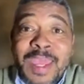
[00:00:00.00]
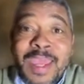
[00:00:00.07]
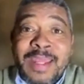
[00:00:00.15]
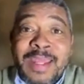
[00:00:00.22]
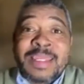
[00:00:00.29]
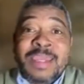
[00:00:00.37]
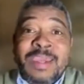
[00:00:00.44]

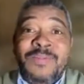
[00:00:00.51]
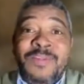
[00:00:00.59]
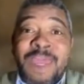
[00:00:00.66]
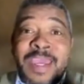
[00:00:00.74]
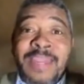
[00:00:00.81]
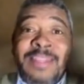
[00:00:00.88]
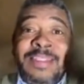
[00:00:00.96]
and give
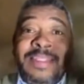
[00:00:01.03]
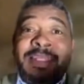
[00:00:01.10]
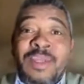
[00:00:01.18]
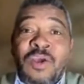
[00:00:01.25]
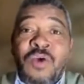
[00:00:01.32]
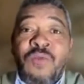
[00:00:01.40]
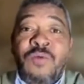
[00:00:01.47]
the ANC
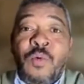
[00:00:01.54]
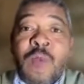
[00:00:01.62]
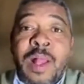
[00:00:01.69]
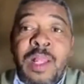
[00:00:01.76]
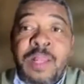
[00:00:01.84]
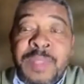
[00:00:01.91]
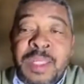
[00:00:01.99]
that
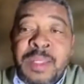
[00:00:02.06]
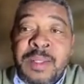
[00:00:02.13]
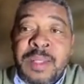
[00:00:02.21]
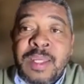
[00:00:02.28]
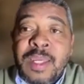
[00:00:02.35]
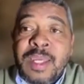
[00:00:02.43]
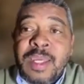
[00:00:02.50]

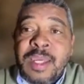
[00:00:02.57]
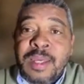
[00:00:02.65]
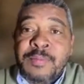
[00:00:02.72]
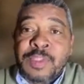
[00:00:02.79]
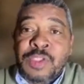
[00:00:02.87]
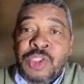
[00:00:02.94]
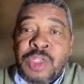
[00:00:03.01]
overwhelming
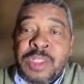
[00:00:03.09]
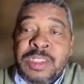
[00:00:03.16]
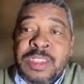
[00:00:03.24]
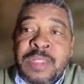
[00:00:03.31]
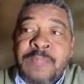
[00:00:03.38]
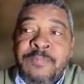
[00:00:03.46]
majority.